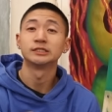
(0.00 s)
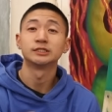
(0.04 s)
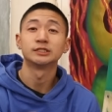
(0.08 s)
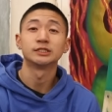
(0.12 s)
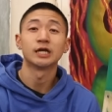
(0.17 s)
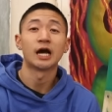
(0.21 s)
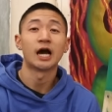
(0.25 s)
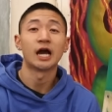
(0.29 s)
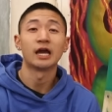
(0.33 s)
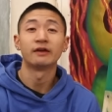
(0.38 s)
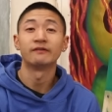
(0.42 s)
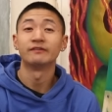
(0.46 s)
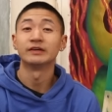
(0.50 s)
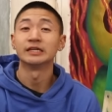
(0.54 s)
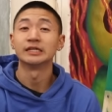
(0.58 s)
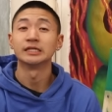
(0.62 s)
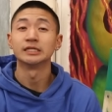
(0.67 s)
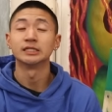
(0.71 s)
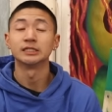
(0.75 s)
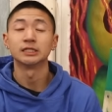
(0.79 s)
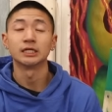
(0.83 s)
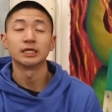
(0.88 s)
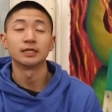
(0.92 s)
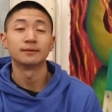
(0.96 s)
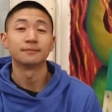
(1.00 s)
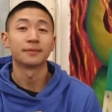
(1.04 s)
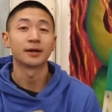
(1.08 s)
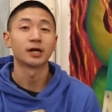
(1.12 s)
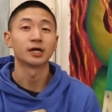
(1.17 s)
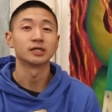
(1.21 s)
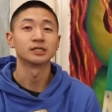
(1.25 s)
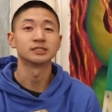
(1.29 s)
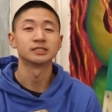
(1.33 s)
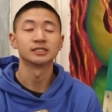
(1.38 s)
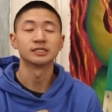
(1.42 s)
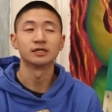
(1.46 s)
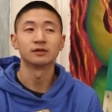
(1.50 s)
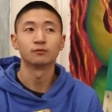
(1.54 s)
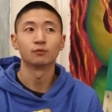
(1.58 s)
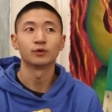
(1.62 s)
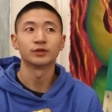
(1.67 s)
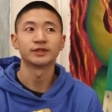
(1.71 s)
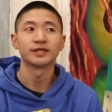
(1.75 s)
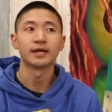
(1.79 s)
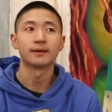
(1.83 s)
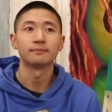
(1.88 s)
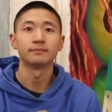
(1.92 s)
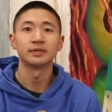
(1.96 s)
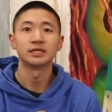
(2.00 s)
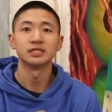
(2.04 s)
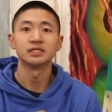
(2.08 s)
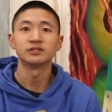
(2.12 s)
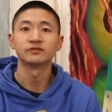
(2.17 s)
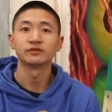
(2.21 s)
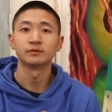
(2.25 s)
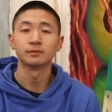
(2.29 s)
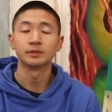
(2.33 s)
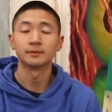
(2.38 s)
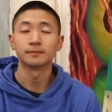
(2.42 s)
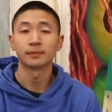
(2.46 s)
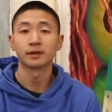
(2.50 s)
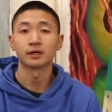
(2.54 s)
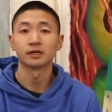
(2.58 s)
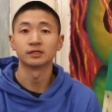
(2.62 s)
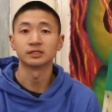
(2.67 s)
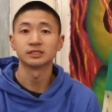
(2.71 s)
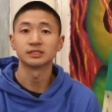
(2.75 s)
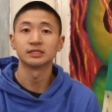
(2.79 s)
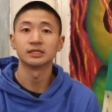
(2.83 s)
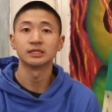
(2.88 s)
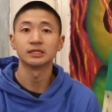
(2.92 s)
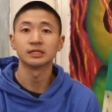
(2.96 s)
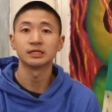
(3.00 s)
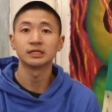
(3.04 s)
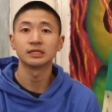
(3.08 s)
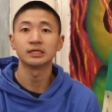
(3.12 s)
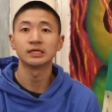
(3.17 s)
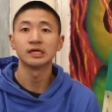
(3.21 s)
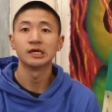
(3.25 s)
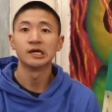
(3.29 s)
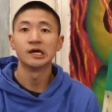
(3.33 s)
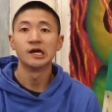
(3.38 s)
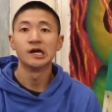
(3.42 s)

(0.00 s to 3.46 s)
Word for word: dive in in person what that means for me personally.